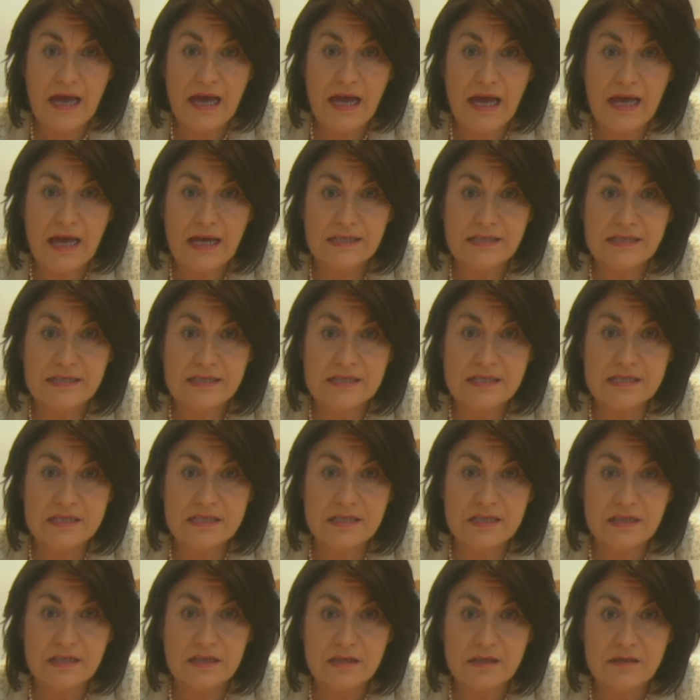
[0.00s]
And
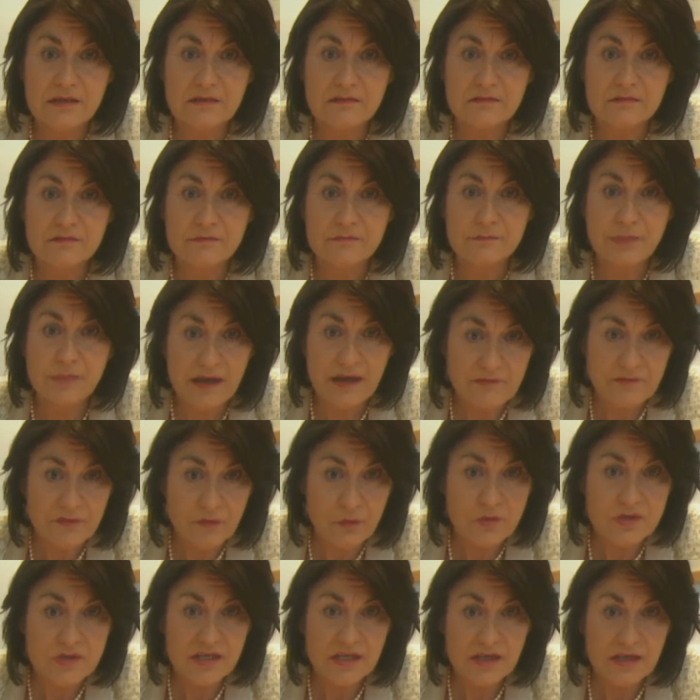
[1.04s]
by
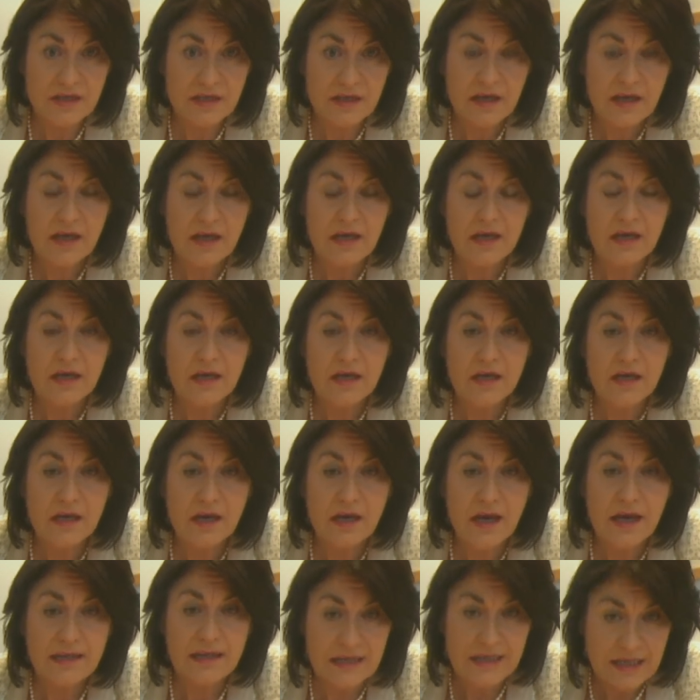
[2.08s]
voting
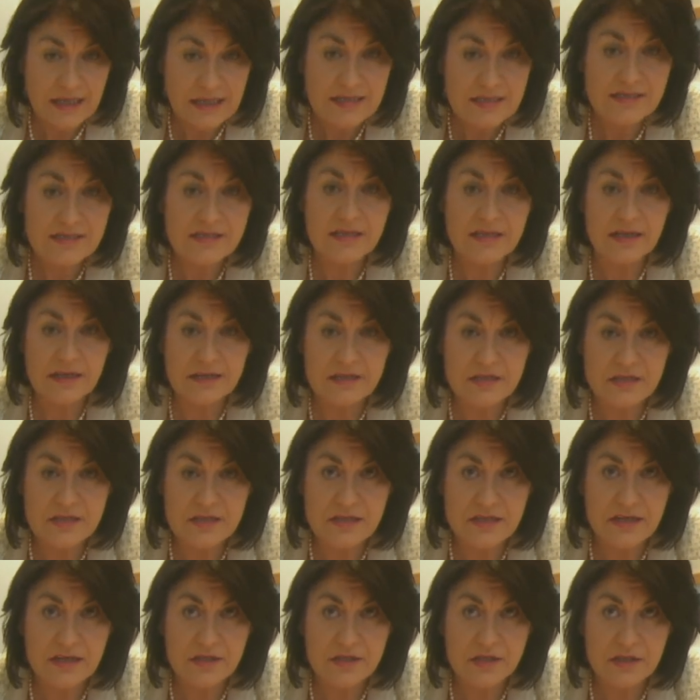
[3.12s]
against the
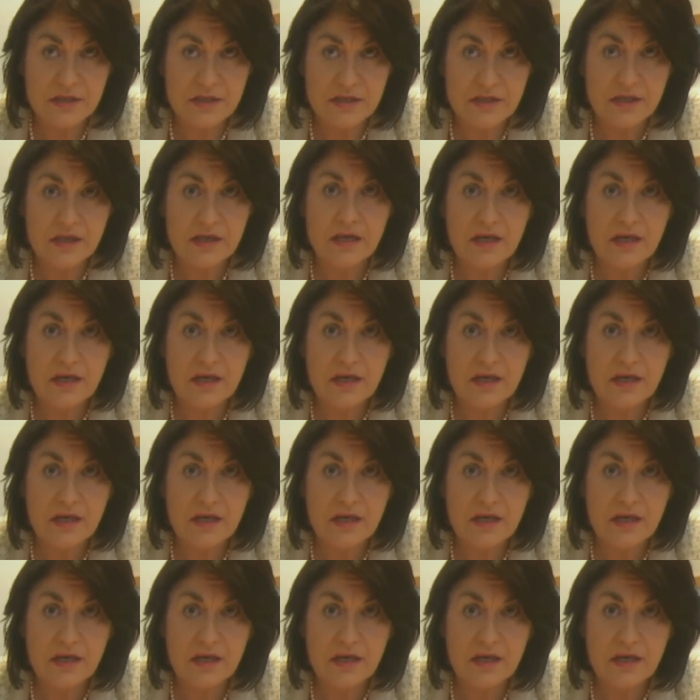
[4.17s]
legislation,